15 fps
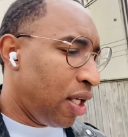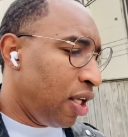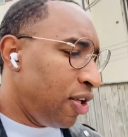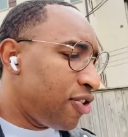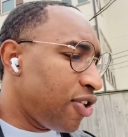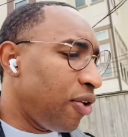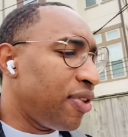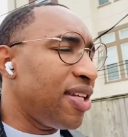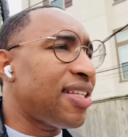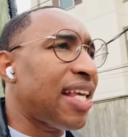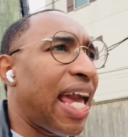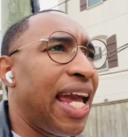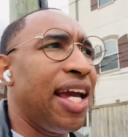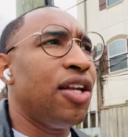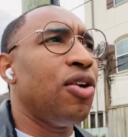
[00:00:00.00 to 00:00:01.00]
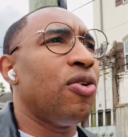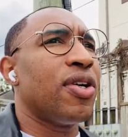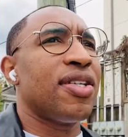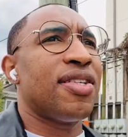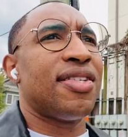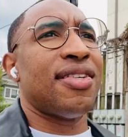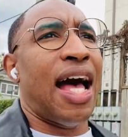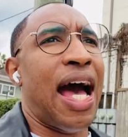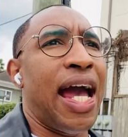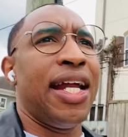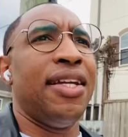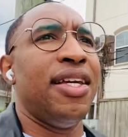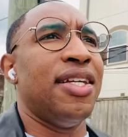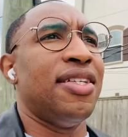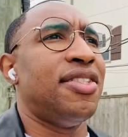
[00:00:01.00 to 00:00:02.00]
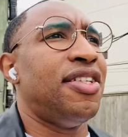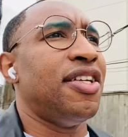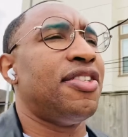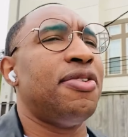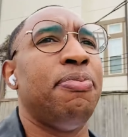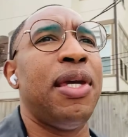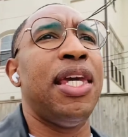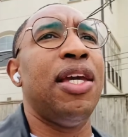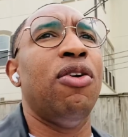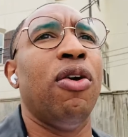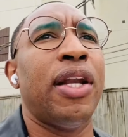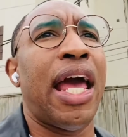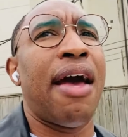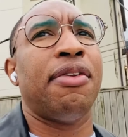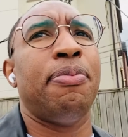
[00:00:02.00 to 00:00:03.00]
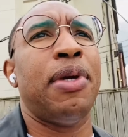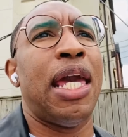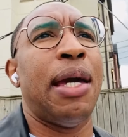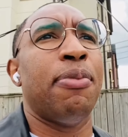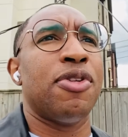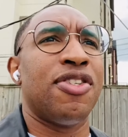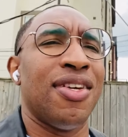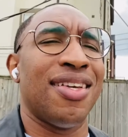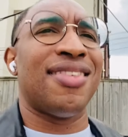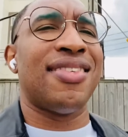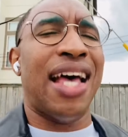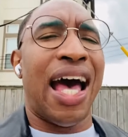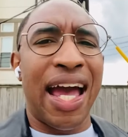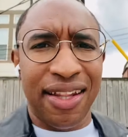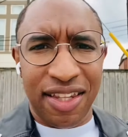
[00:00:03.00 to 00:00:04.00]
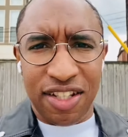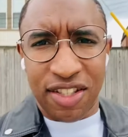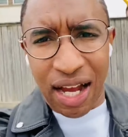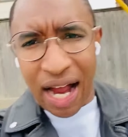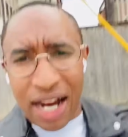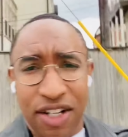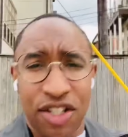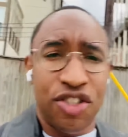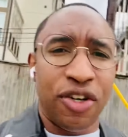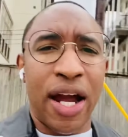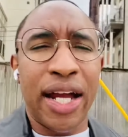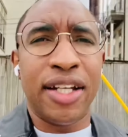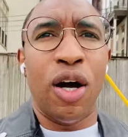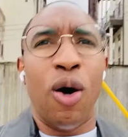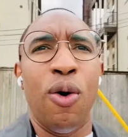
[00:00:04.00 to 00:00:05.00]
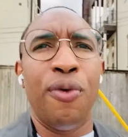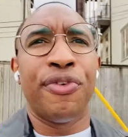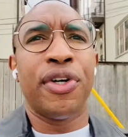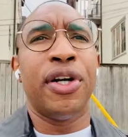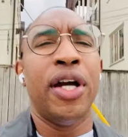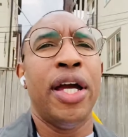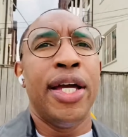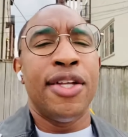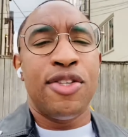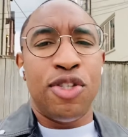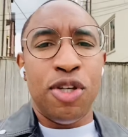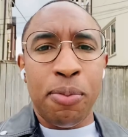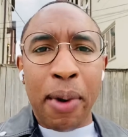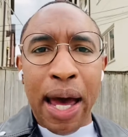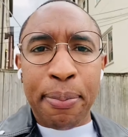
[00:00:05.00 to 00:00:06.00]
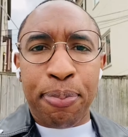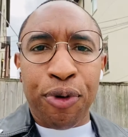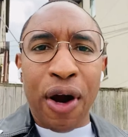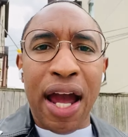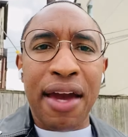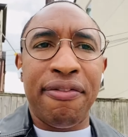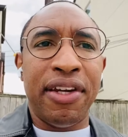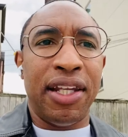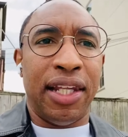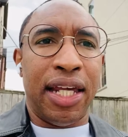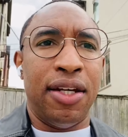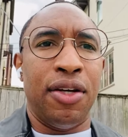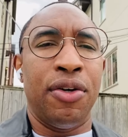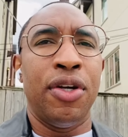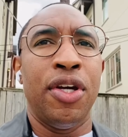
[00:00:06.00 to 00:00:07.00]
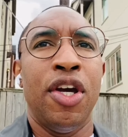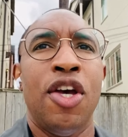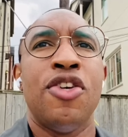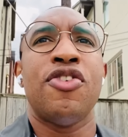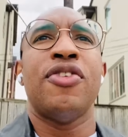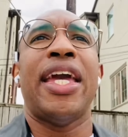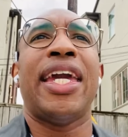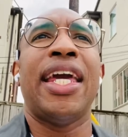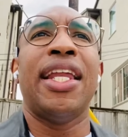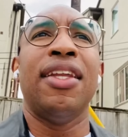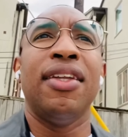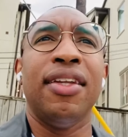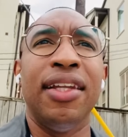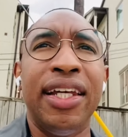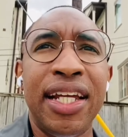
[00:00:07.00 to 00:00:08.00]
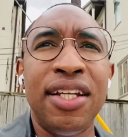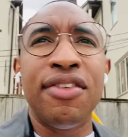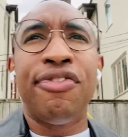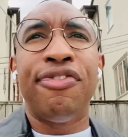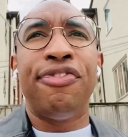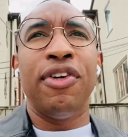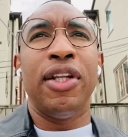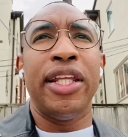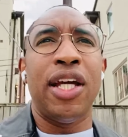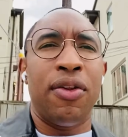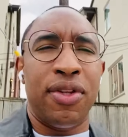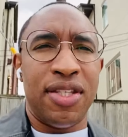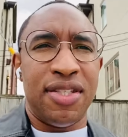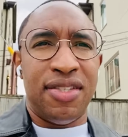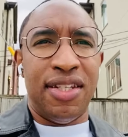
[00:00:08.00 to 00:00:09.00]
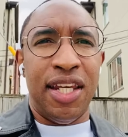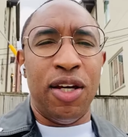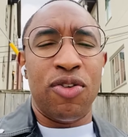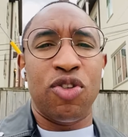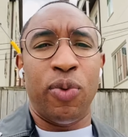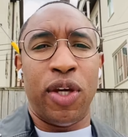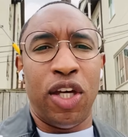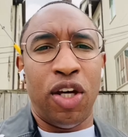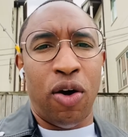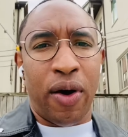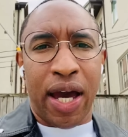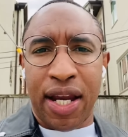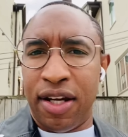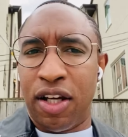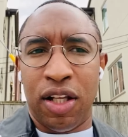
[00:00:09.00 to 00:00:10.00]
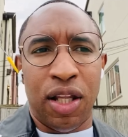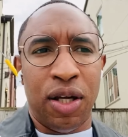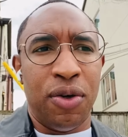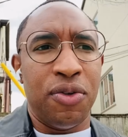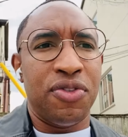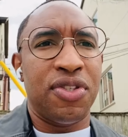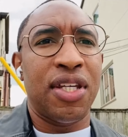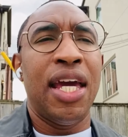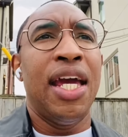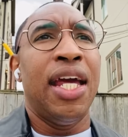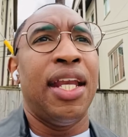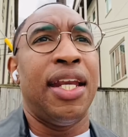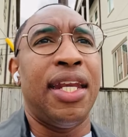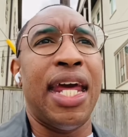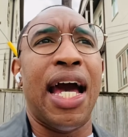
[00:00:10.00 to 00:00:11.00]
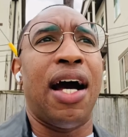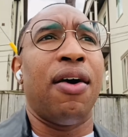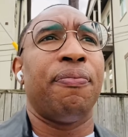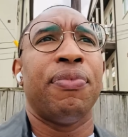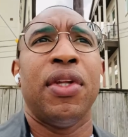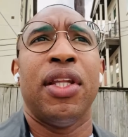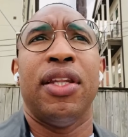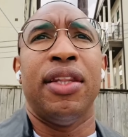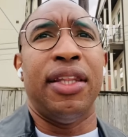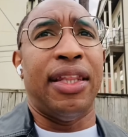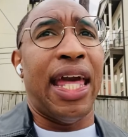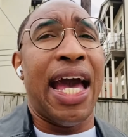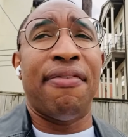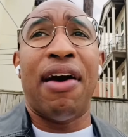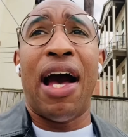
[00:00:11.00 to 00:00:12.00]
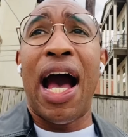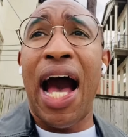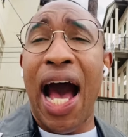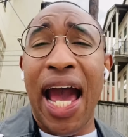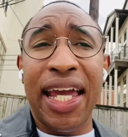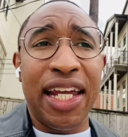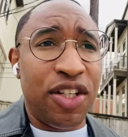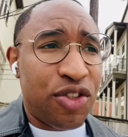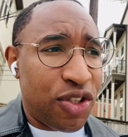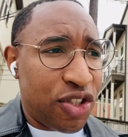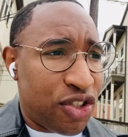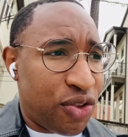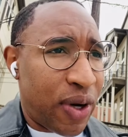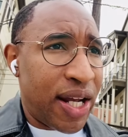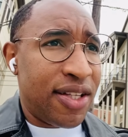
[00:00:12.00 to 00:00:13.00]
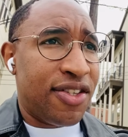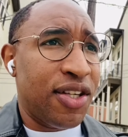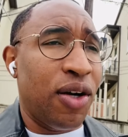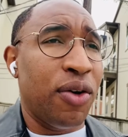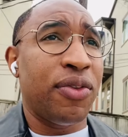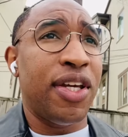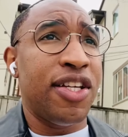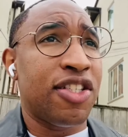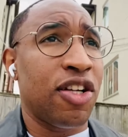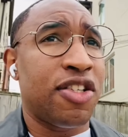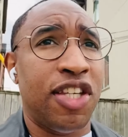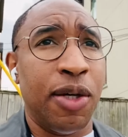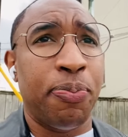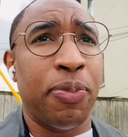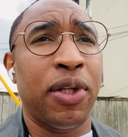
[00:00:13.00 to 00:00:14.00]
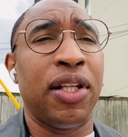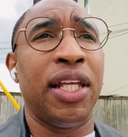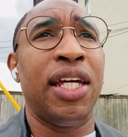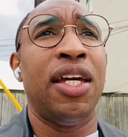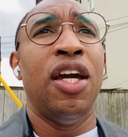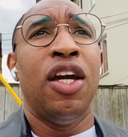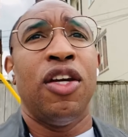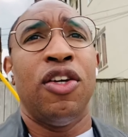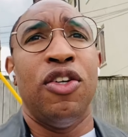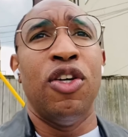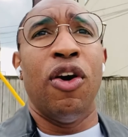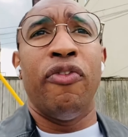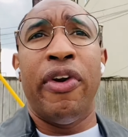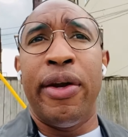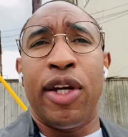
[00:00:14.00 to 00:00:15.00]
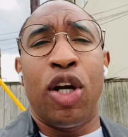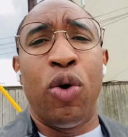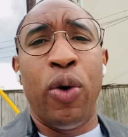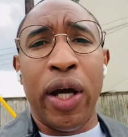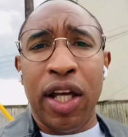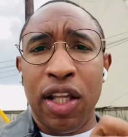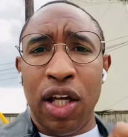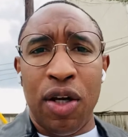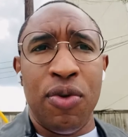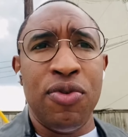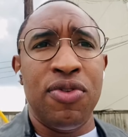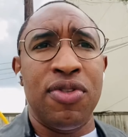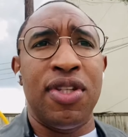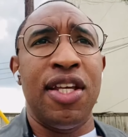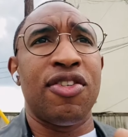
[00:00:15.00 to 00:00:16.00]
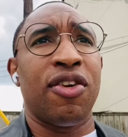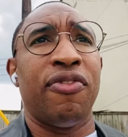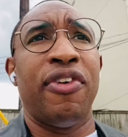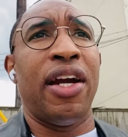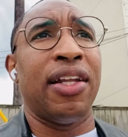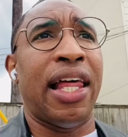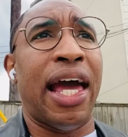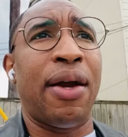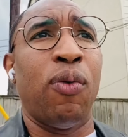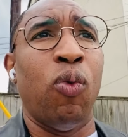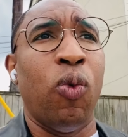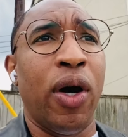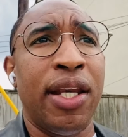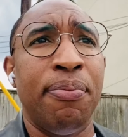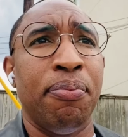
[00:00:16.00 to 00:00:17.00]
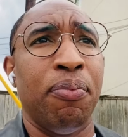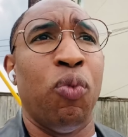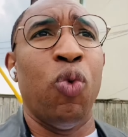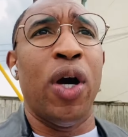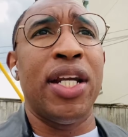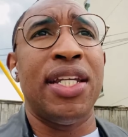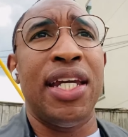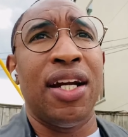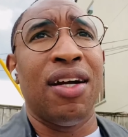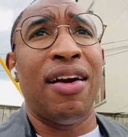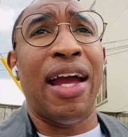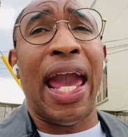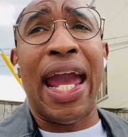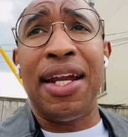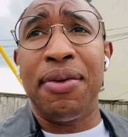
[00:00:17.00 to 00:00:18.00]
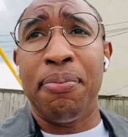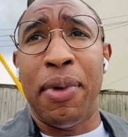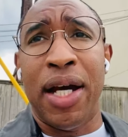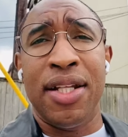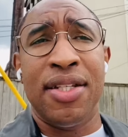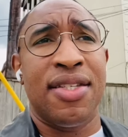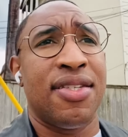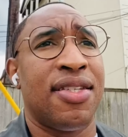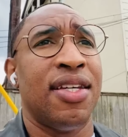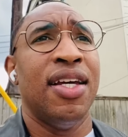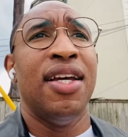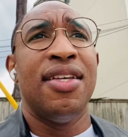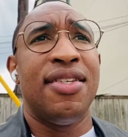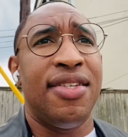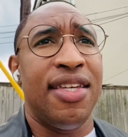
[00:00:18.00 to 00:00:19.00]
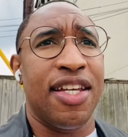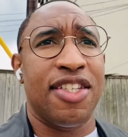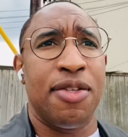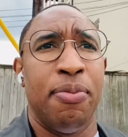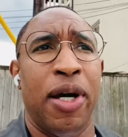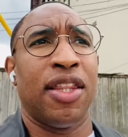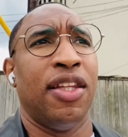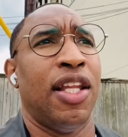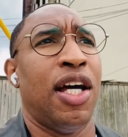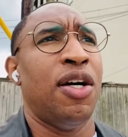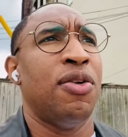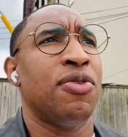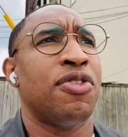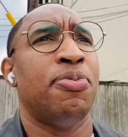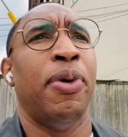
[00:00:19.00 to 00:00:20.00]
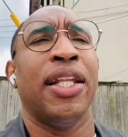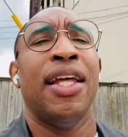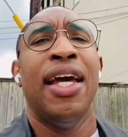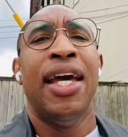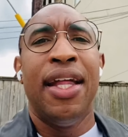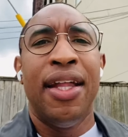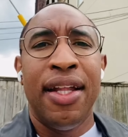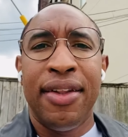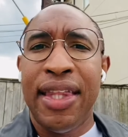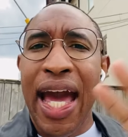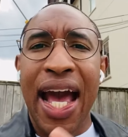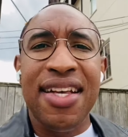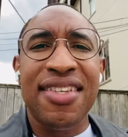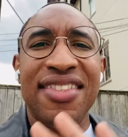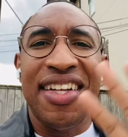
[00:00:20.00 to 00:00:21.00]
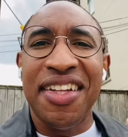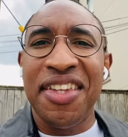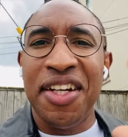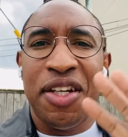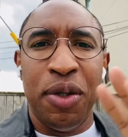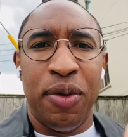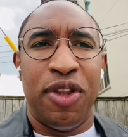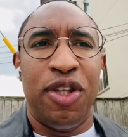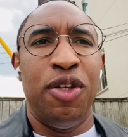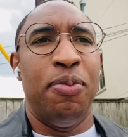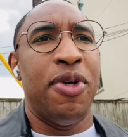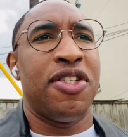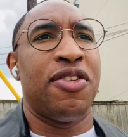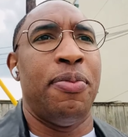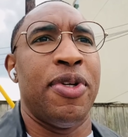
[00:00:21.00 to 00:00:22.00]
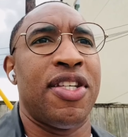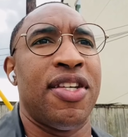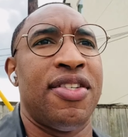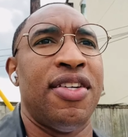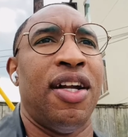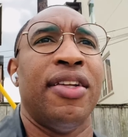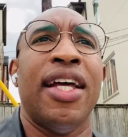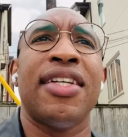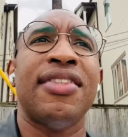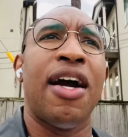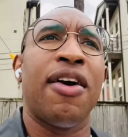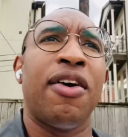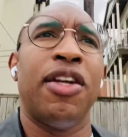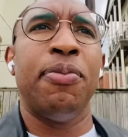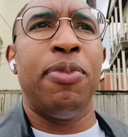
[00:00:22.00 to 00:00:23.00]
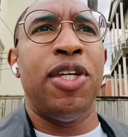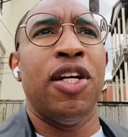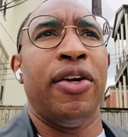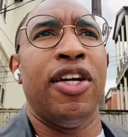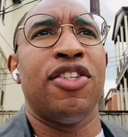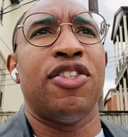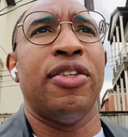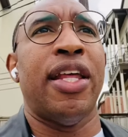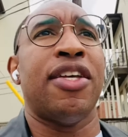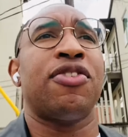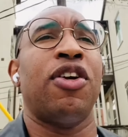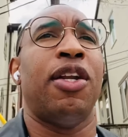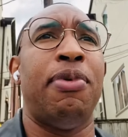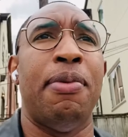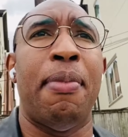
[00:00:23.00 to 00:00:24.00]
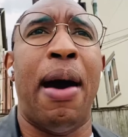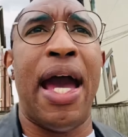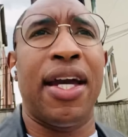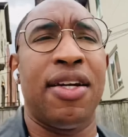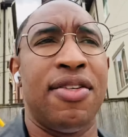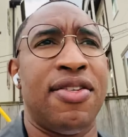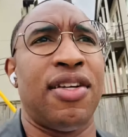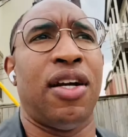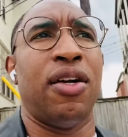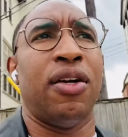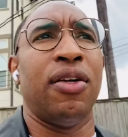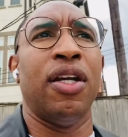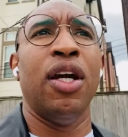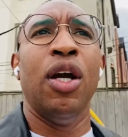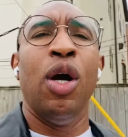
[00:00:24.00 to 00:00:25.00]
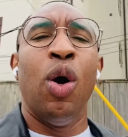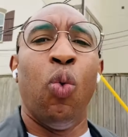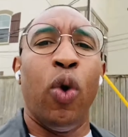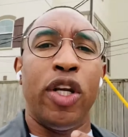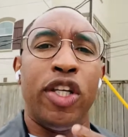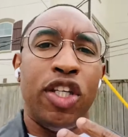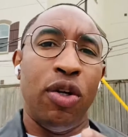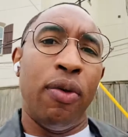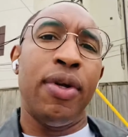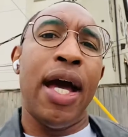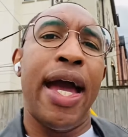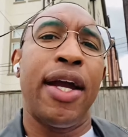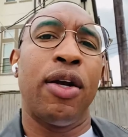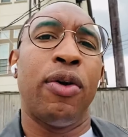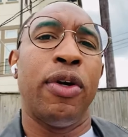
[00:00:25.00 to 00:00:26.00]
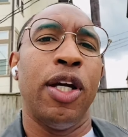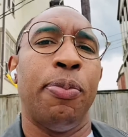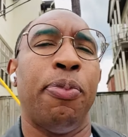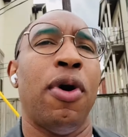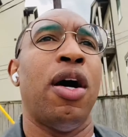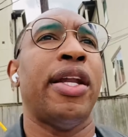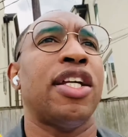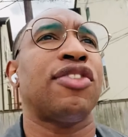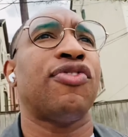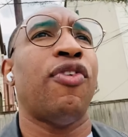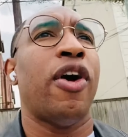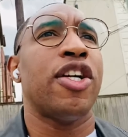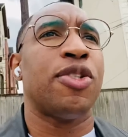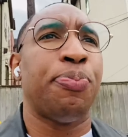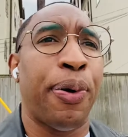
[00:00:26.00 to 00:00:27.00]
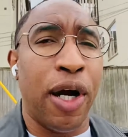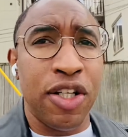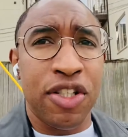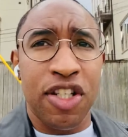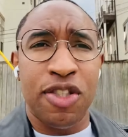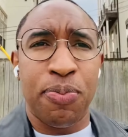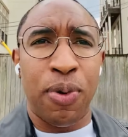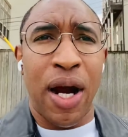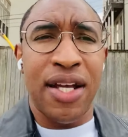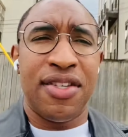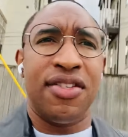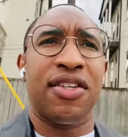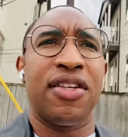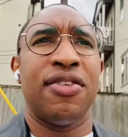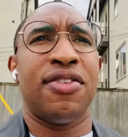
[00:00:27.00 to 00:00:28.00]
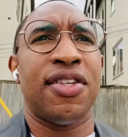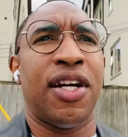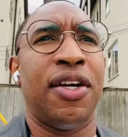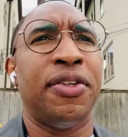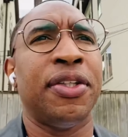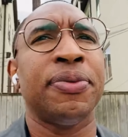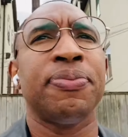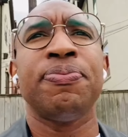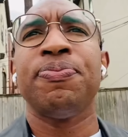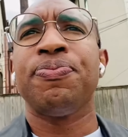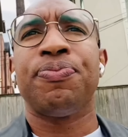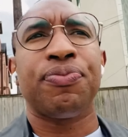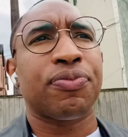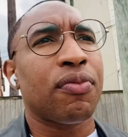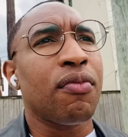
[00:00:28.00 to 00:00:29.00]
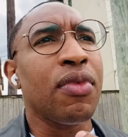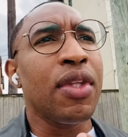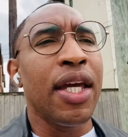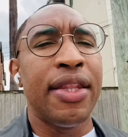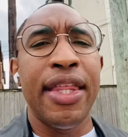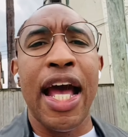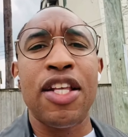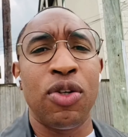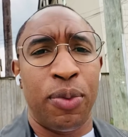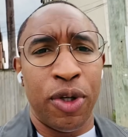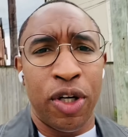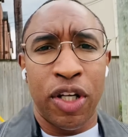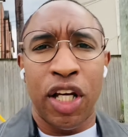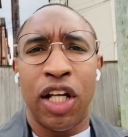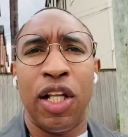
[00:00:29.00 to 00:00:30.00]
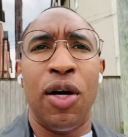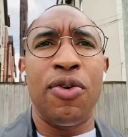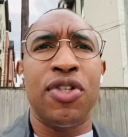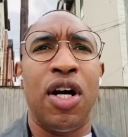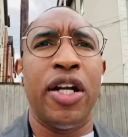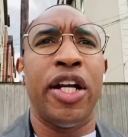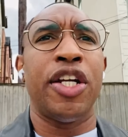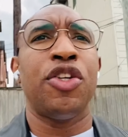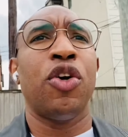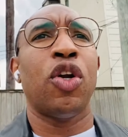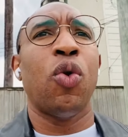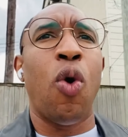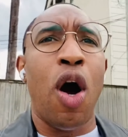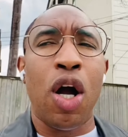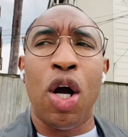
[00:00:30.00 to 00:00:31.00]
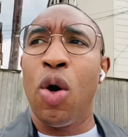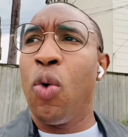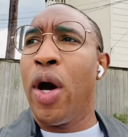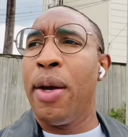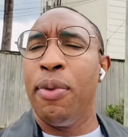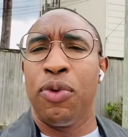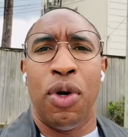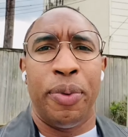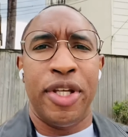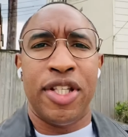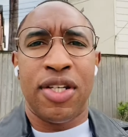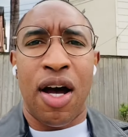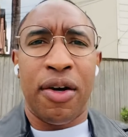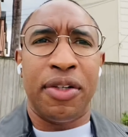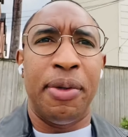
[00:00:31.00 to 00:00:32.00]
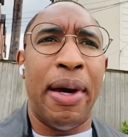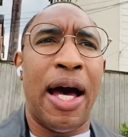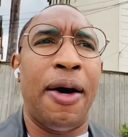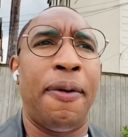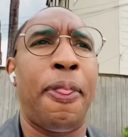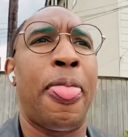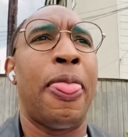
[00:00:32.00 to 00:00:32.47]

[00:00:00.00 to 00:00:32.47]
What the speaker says: So this and or sign is just me going to have to be able to assign this contract over to my private lender so they can lend fully on this deal so we can go ahead and close. Now, they have high interest rates. So these are typically, very quick loans. These are very like one year, 8 months, 6-month loans. But that has nothing to do with you, Mr. or Mrs. Seller. That's going to be your issue. That's going to be my concern. What you and I agree upon as far as purchase price is concerned, that's what we're going to close on, and you're going to walk away with what we talked about.